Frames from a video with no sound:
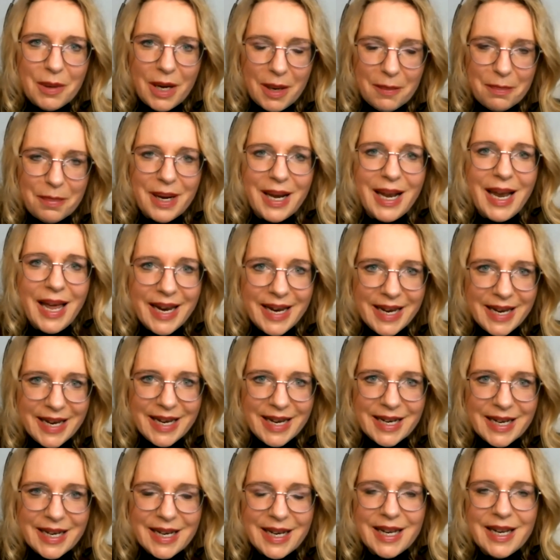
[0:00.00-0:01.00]

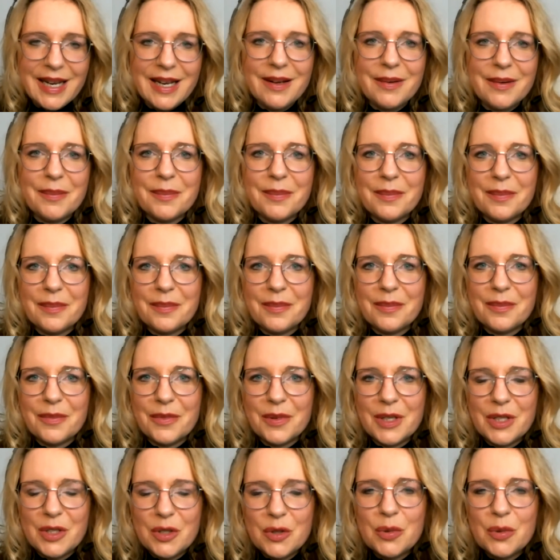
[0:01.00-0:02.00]
applying
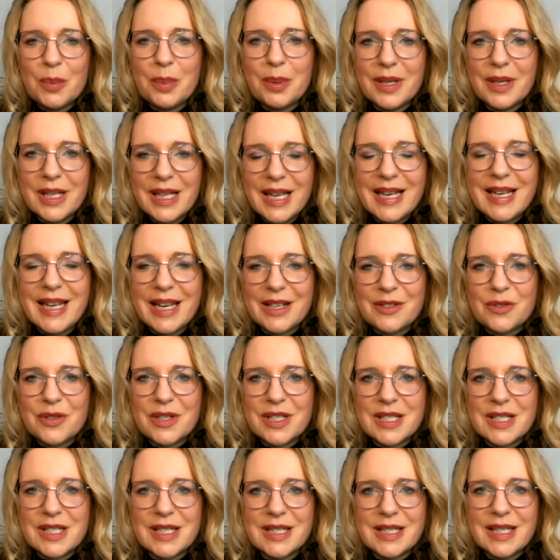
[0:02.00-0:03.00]
renewable
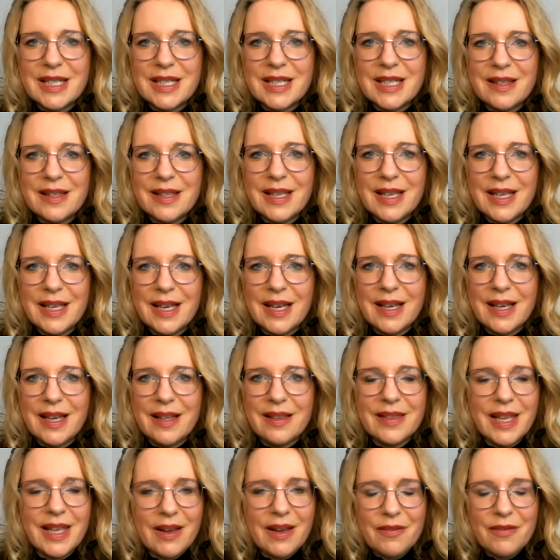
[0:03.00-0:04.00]
electricity,
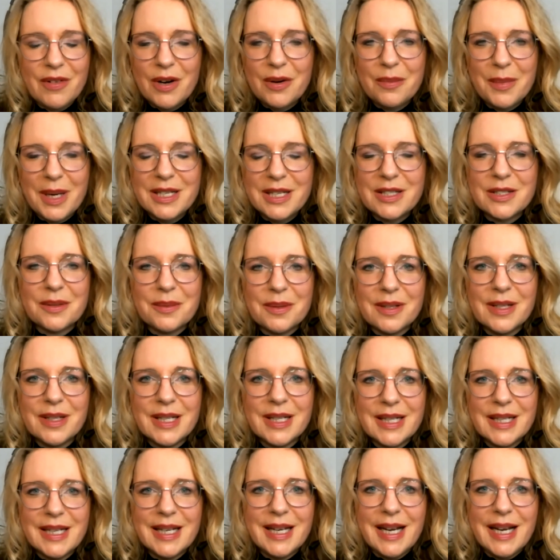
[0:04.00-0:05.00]
the environmental
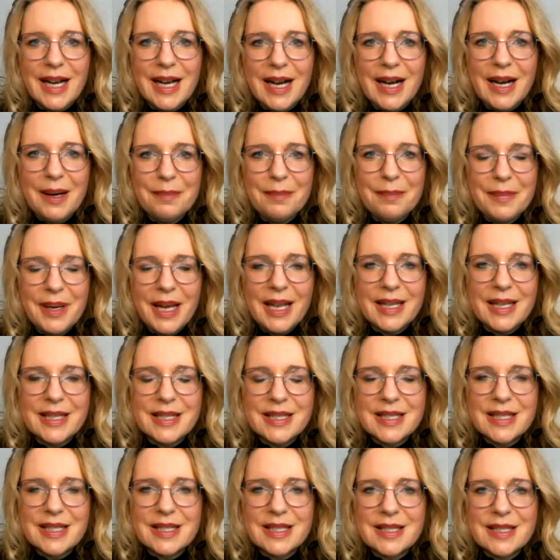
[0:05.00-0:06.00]

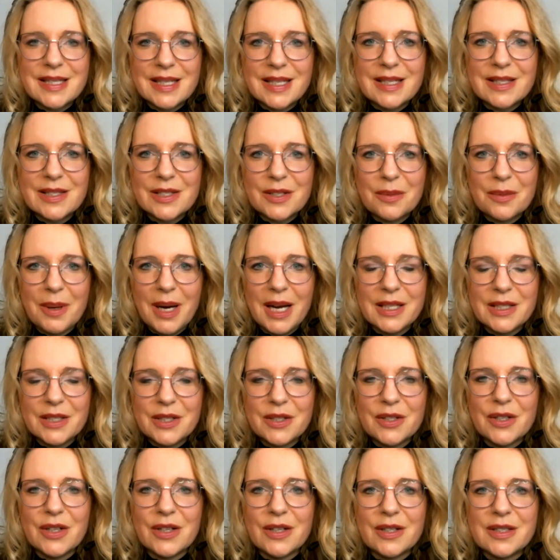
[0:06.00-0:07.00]
balance is quite
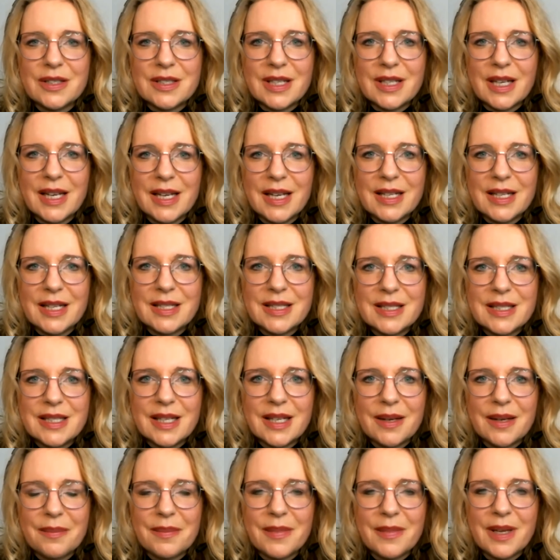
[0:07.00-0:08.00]
good. And
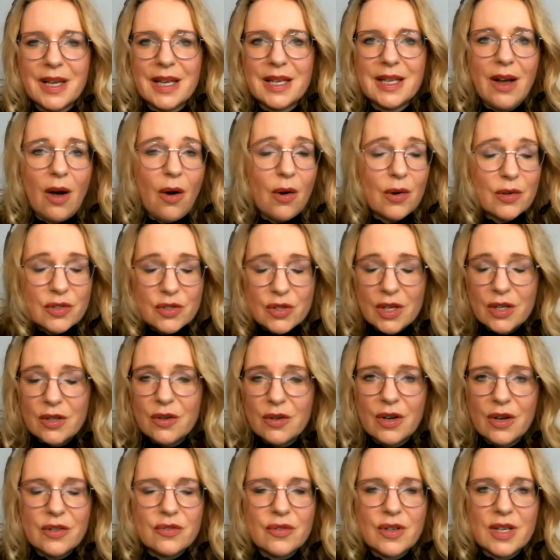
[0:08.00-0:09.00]
also in
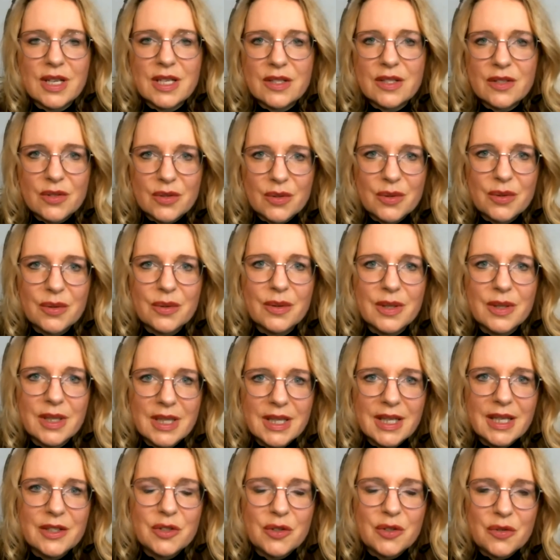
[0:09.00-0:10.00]
contrast to
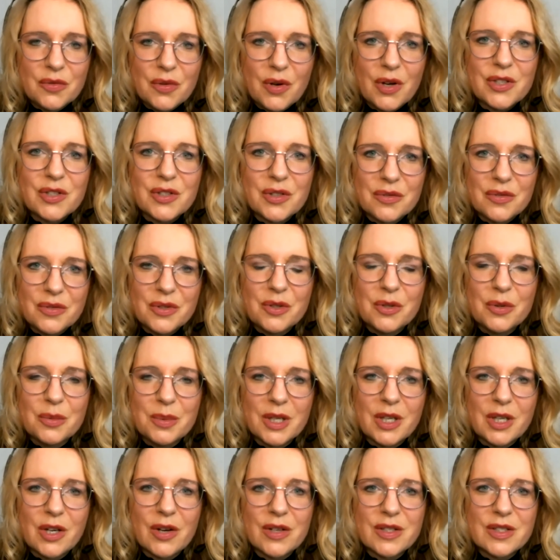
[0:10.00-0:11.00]
fossil fuel,
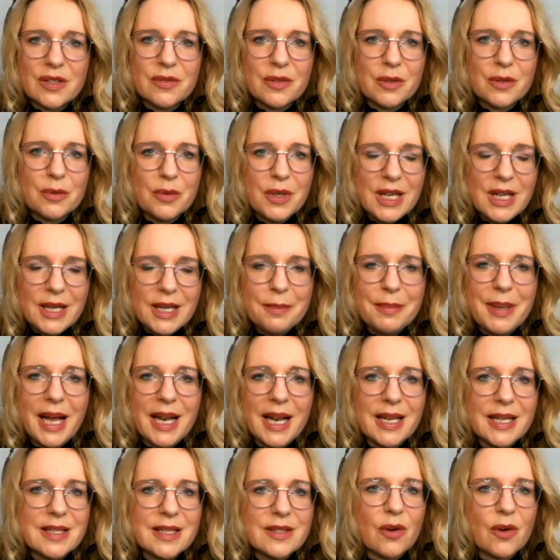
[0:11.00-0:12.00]
because if you really
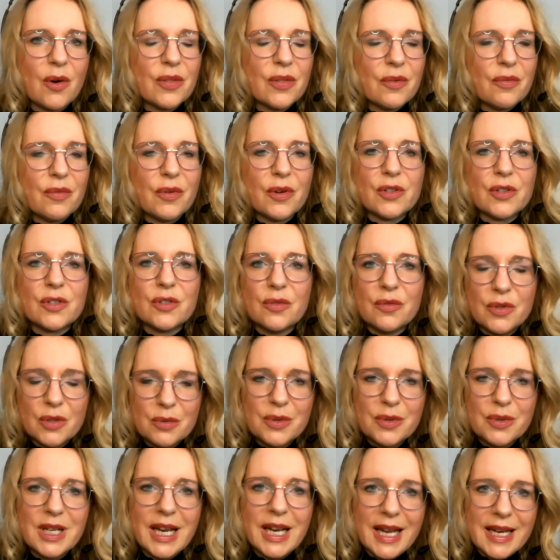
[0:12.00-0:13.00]
balance all the fossil
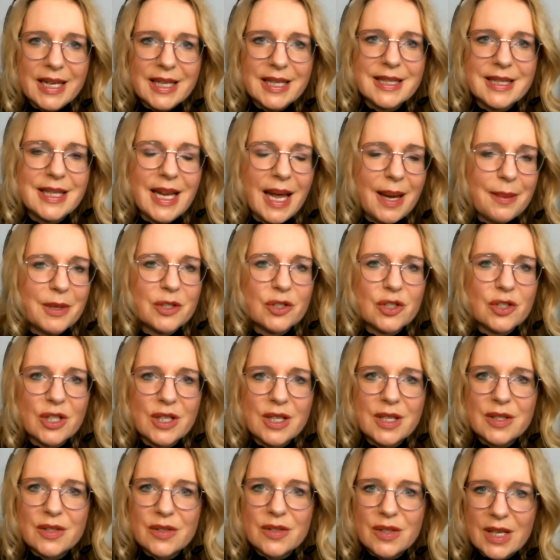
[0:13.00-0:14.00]
fuel related
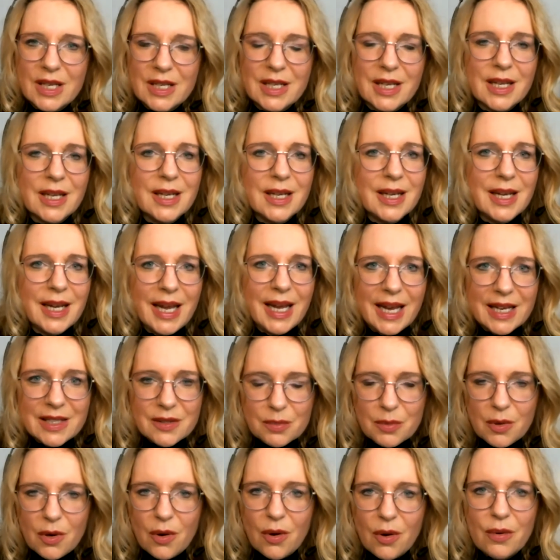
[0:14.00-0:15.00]
damages and
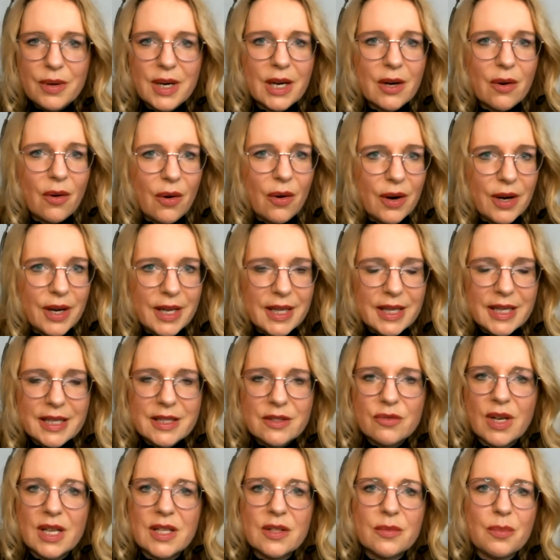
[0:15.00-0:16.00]
exploring oil
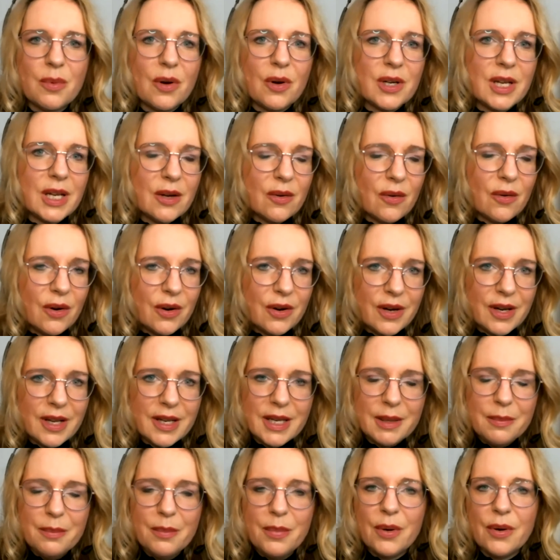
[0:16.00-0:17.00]
and transporting
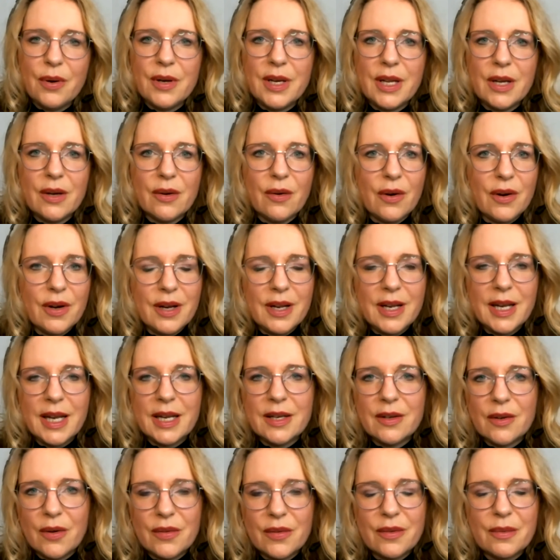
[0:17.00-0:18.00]
oil and burning oil
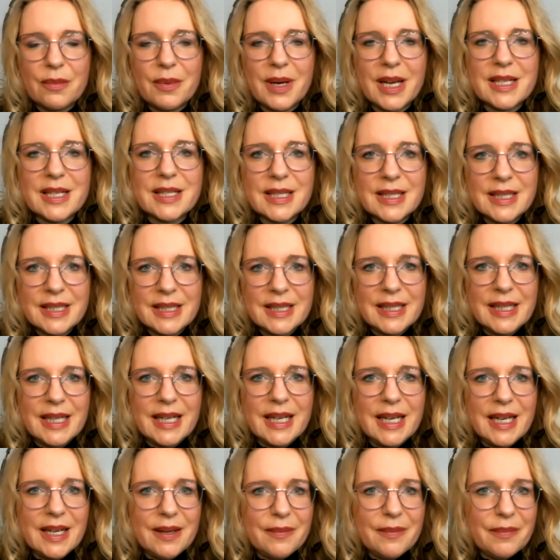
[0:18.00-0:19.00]
and all the rest,
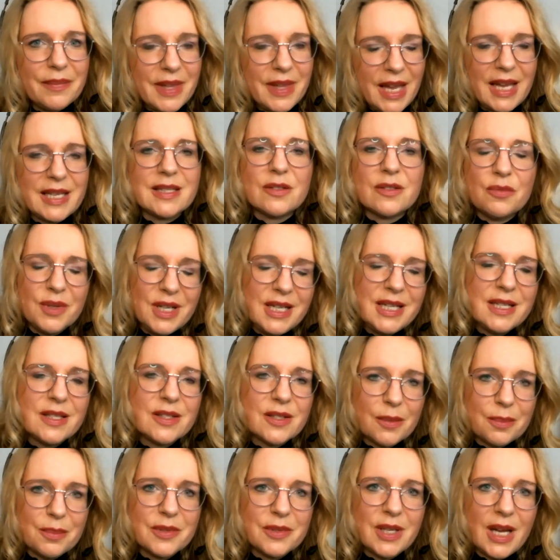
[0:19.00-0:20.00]
that's really
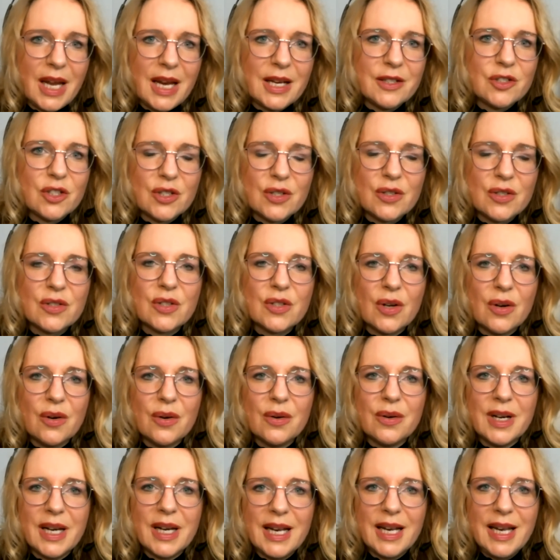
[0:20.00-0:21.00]
substantial.
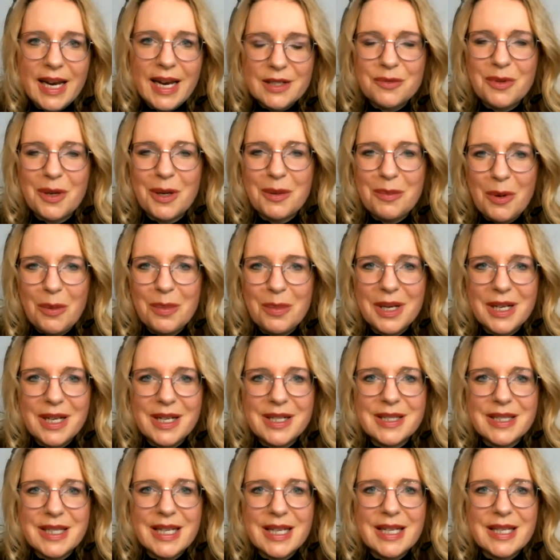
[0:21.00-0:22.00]
So electric
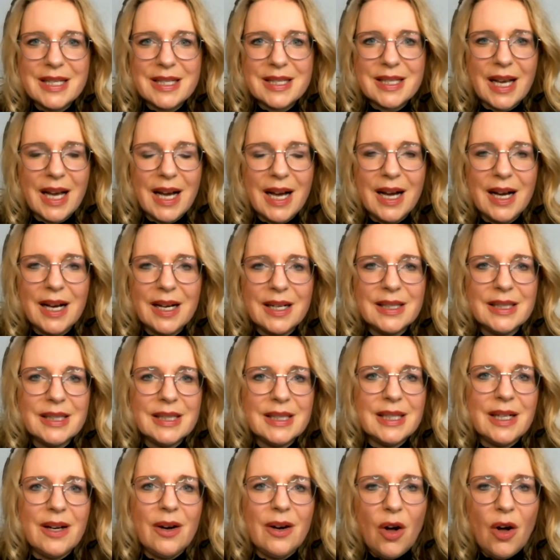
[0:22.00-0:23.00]
mobilities are
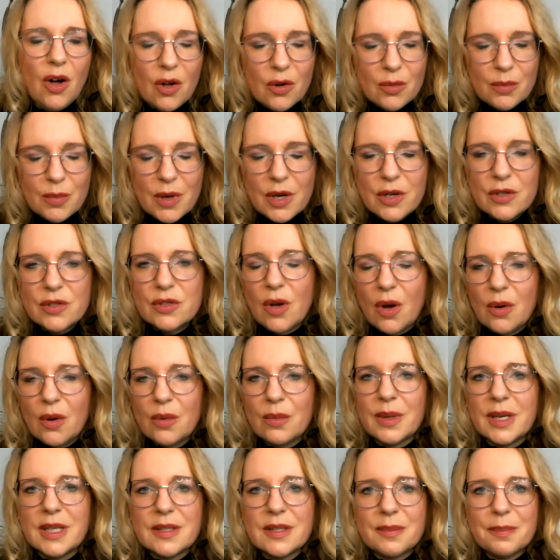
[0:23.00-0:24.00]
almost
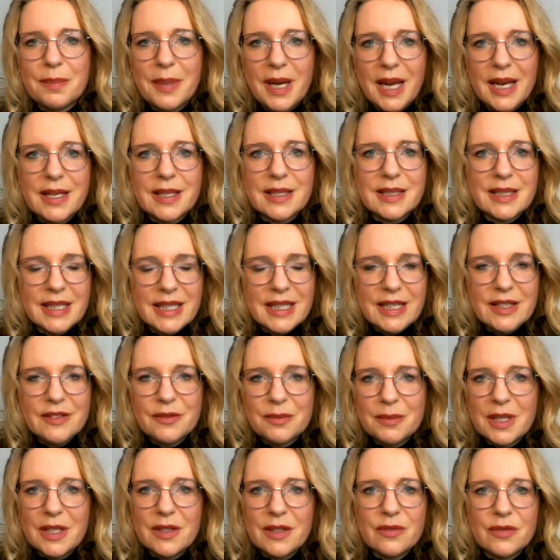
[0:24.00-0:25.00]
always better,
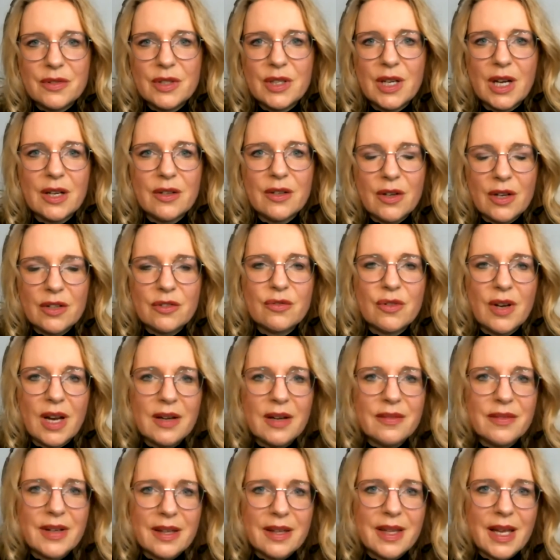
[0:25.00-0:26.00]
even if you are not
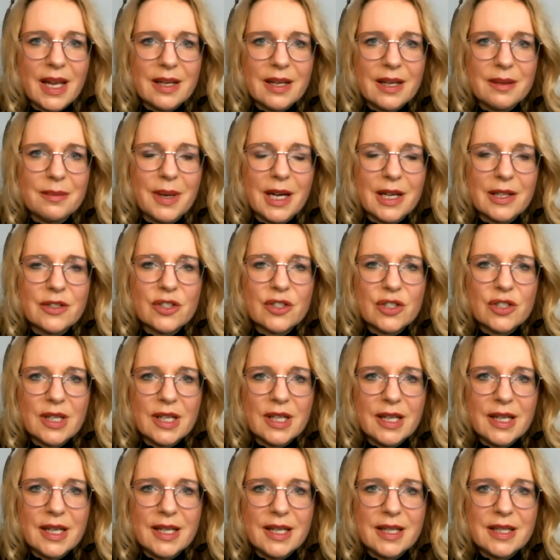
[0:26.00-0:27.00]
driving that much.
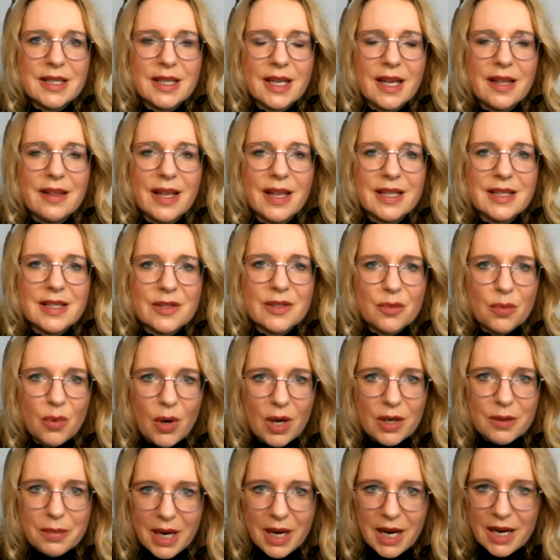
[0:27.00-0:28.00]
And that's
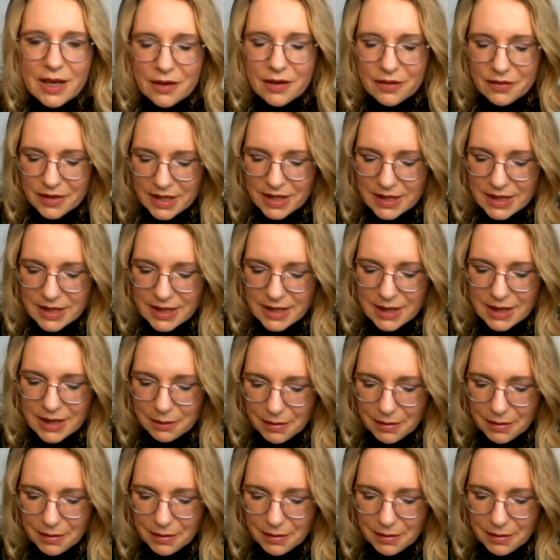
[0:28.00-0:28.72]
one part of it.